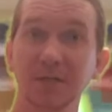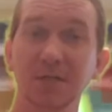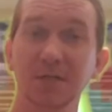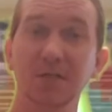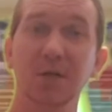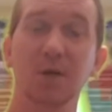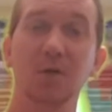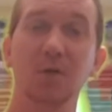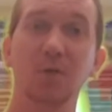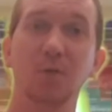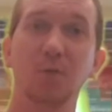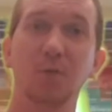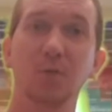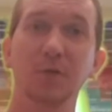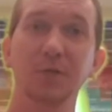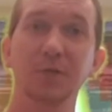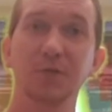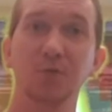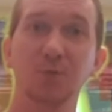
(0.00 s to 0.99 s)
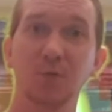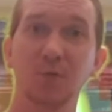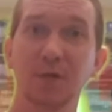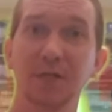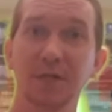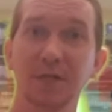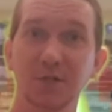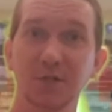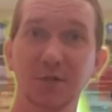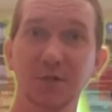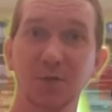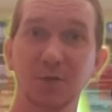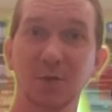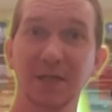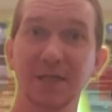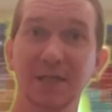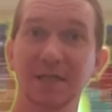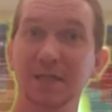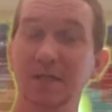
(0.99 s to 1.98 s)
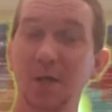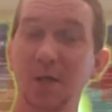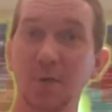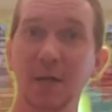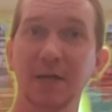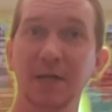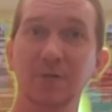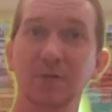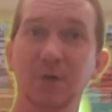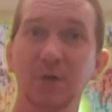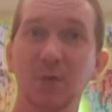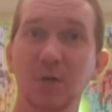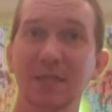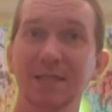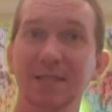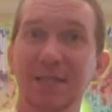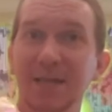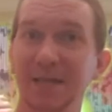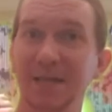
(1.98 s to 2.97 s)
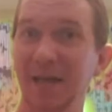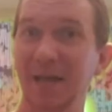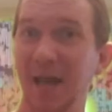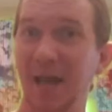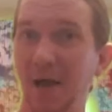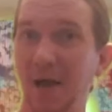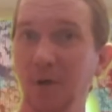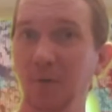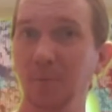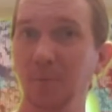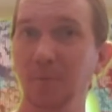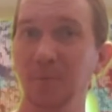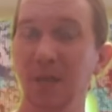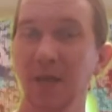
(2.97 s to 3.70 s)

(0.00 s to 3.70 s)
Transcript: so what you want to do is go ahead and request that now.